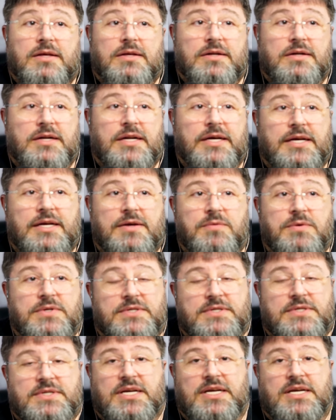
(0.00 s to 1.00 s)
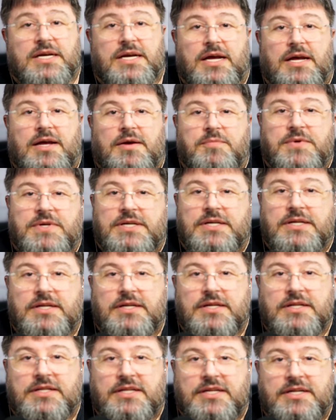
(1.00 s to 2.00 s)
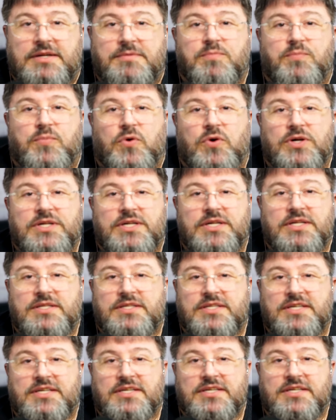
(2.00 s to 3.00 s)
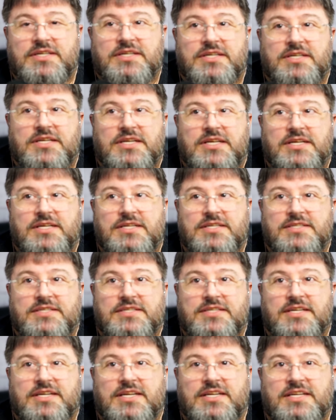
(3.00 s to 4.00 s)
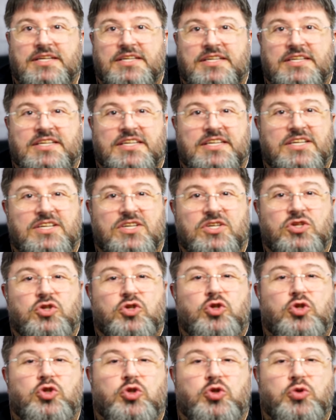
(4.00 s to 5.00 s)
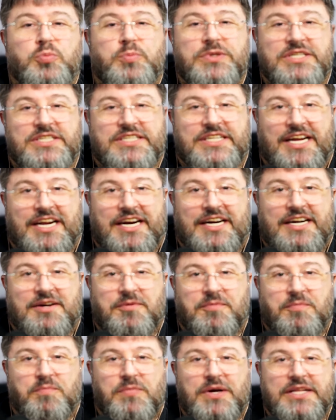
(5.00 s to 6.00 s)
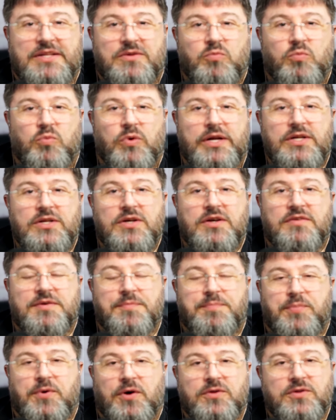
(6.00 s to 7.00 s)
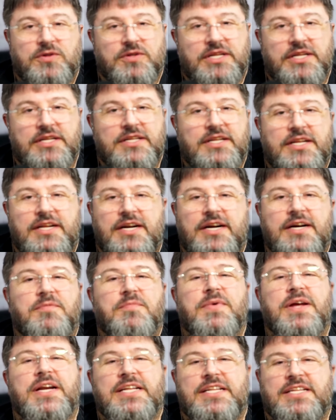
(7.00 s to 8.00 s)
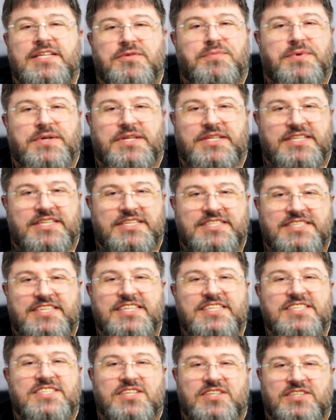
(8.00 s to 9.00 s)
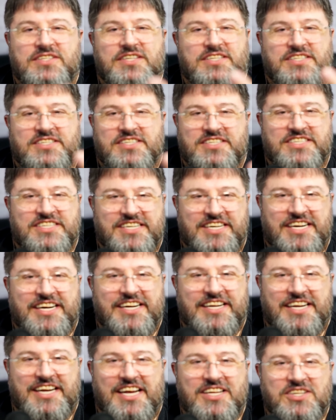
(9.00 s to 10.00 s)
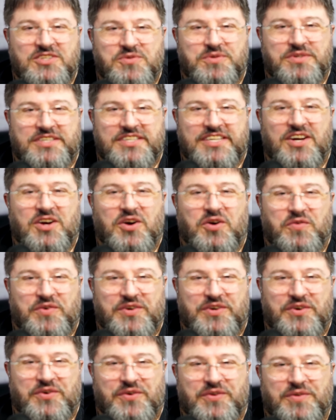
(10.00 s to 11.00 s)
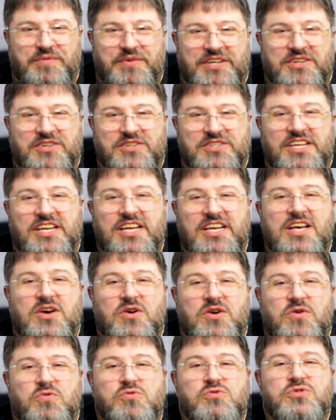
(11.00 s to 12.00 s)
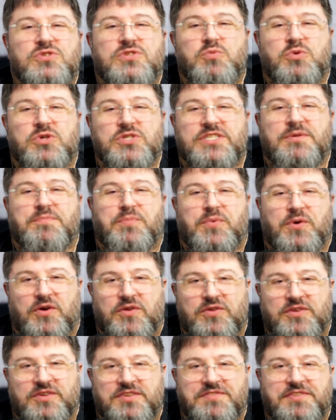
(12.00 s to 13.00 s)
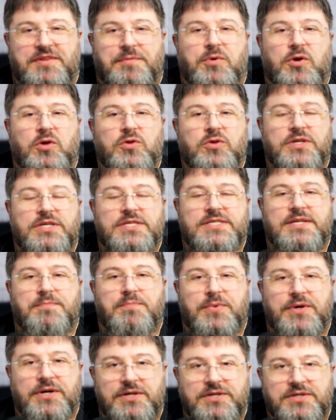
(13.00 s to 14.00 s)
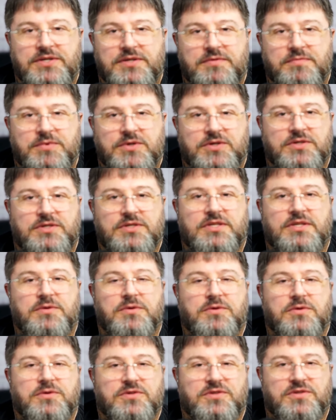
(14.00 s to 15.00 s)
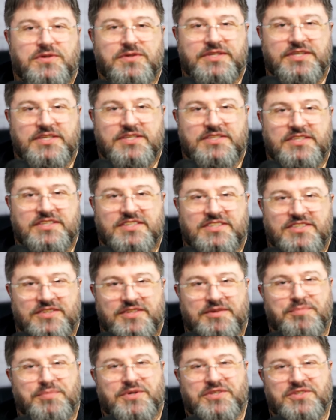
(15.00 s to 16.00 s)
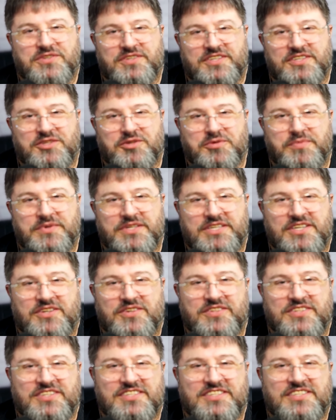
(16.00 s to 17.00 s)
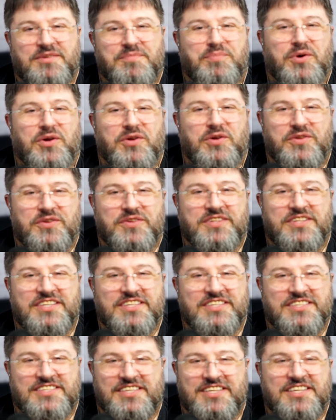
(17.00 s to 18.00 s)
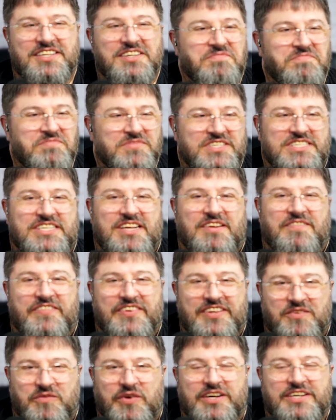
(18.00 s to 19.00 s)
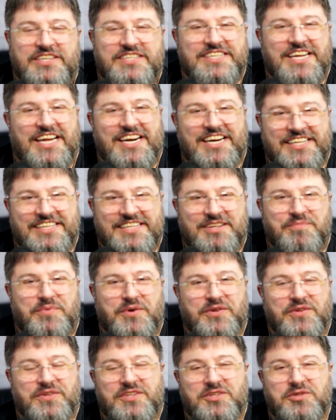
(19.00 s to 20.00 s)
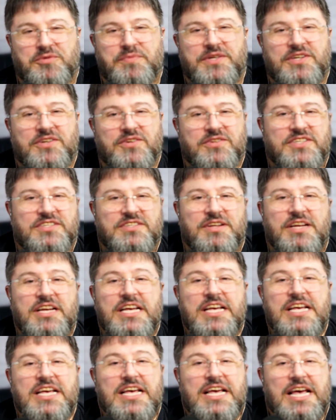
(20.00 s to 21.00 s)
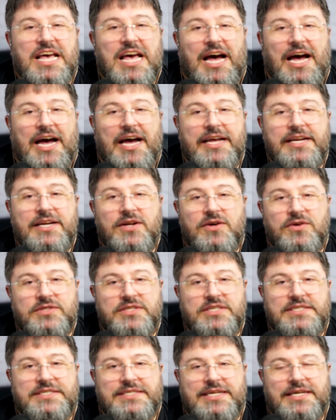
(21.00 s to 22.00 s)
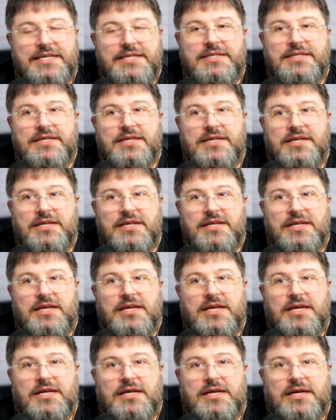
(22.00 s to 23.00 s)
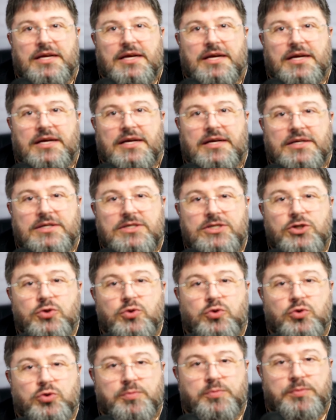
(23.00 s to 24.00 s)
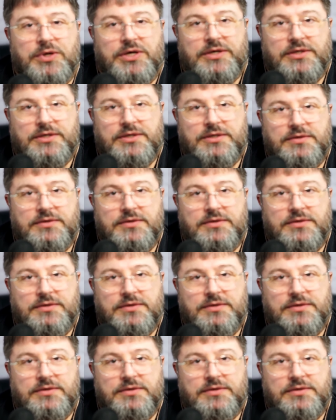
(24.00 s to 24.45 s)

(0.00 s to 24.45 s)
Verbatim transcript: like I was saying, I mean, the important thing is uh, to be there. But when you have a product, there are many different things. There is not such a generic answer the cover all because who's what's the product? If the product is the person because it's doing consultancy, so the person is to be noticed. The product is uh, something we are selling. The product needs to be noticed. I noticed that uh, uh YouTubers